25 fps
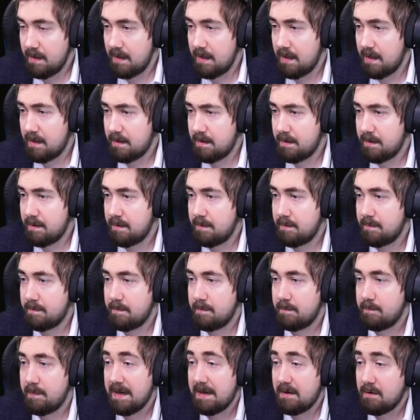
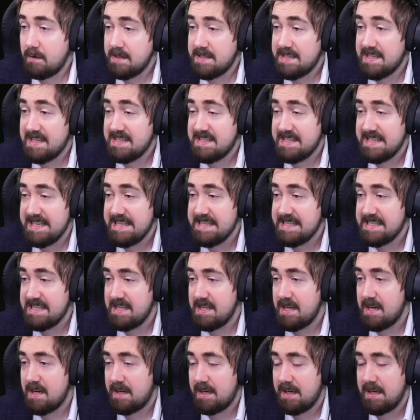My crit chance is
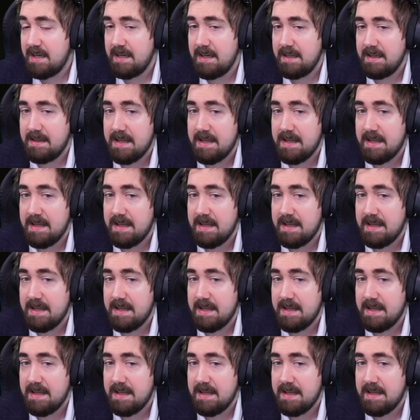lucky.